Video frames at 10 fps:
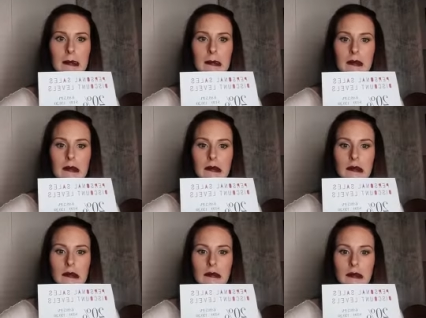We'll see
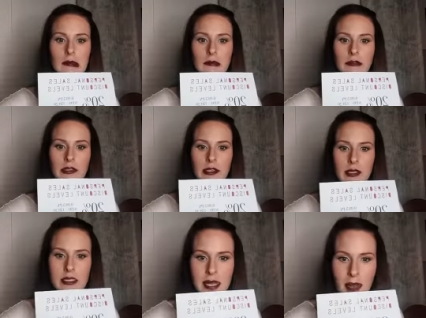if I can figure
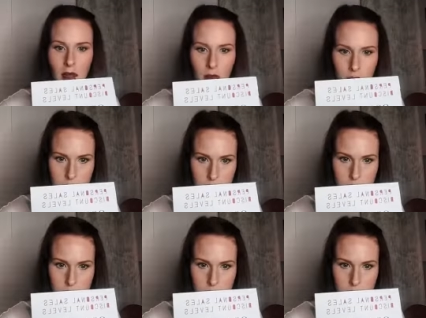this out.